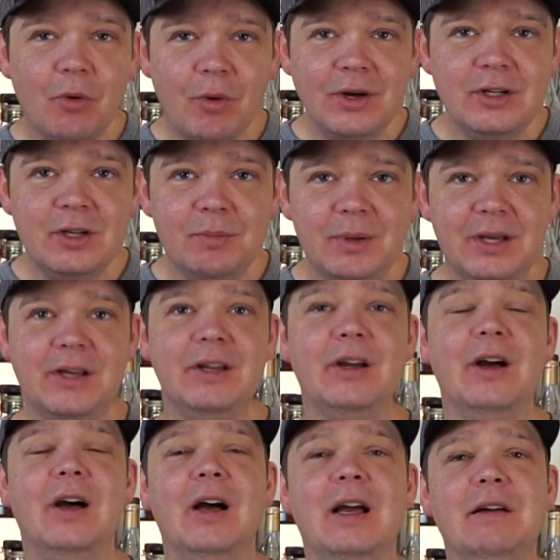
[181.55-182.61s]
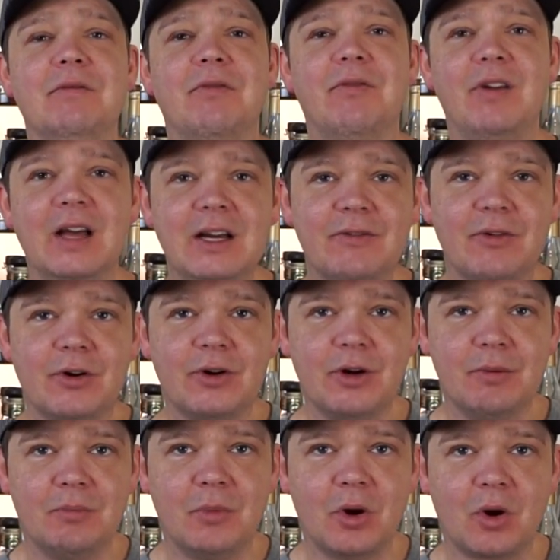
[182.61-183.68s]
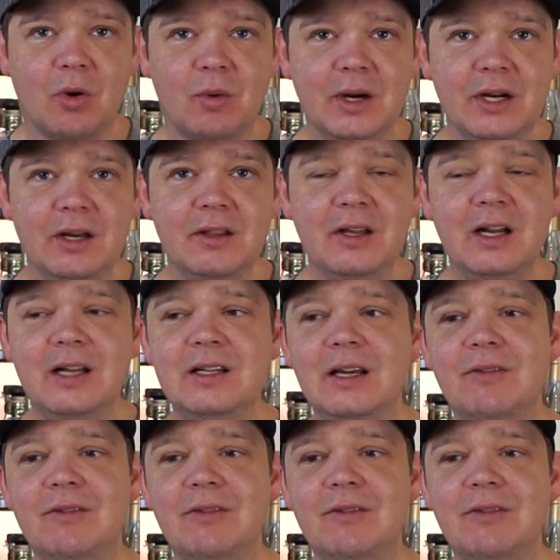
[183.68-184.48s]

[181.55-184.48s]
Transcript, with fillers: if it's going to be a flavored margarita,